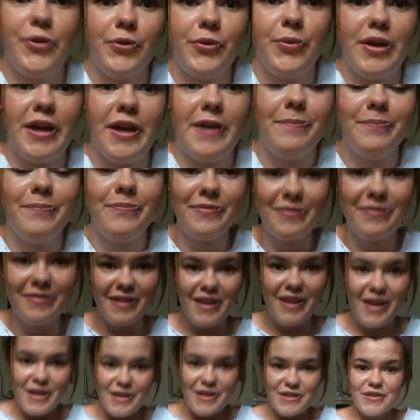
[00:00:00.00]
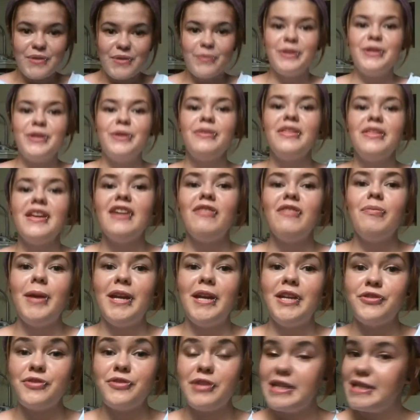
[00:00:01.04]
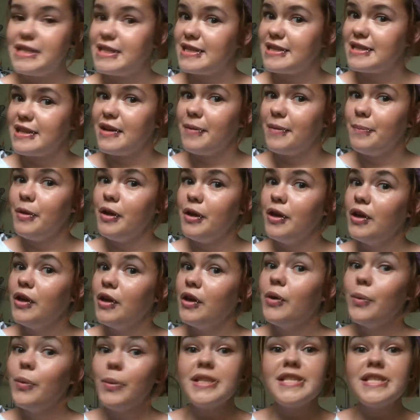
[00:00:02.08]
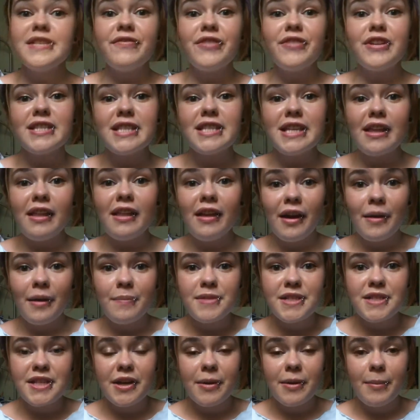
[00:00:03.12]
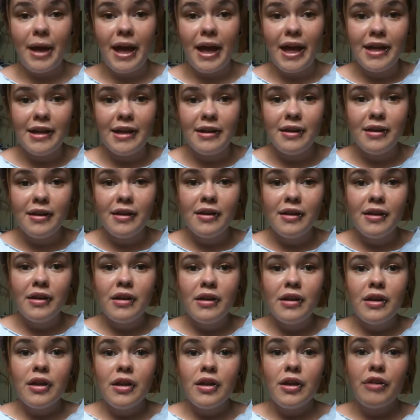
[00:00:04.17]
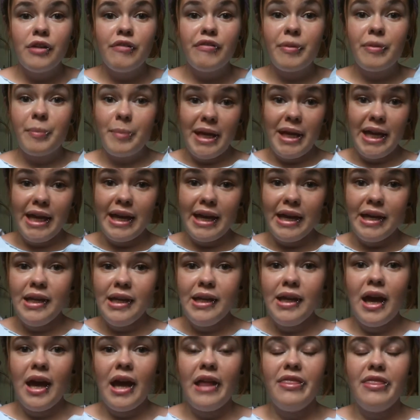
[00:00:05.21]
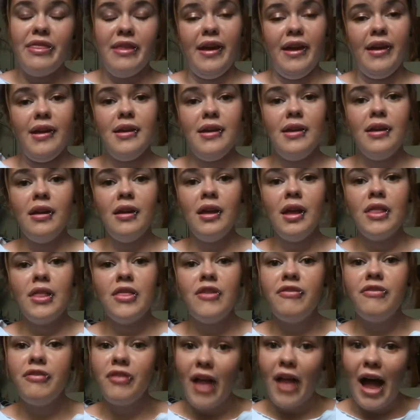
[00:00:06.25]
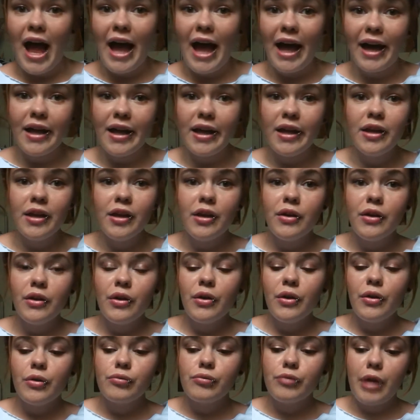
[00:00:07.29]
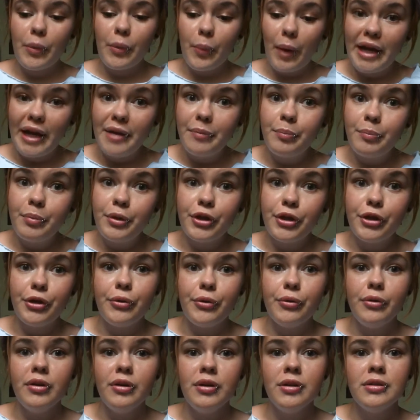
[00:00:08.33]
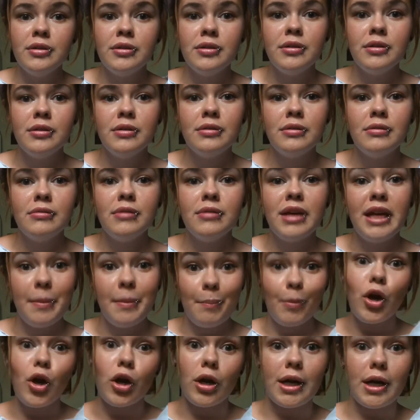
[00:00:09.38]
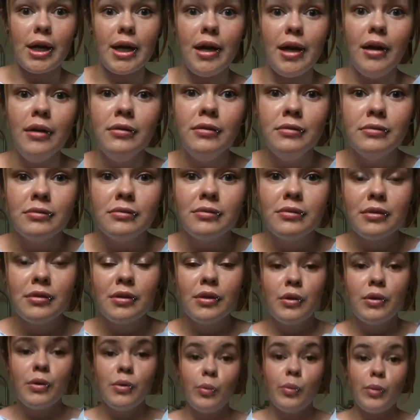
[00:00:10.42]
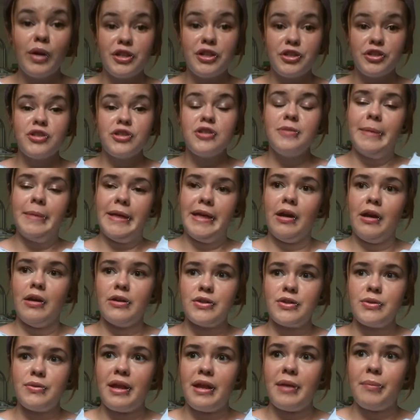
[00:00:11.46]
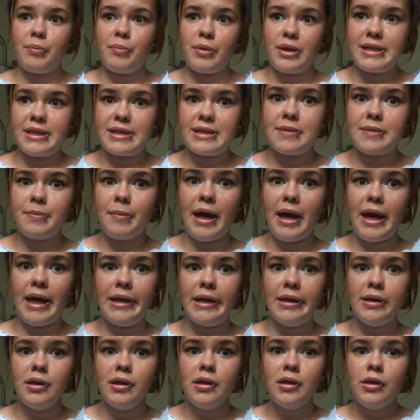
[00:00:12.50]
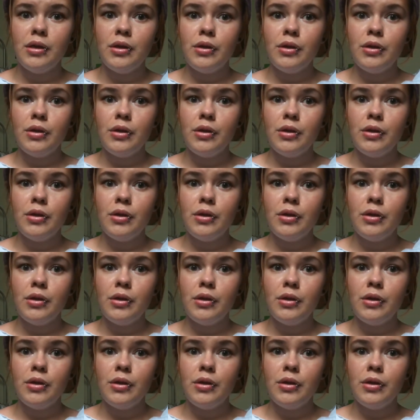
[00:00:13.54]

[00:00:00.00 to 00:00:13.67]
Okay. So when you think of patriotism, what's the first thing that comes to your mind? For me, I think the flag, red, white, and blue, and America, which to me also then brings to mind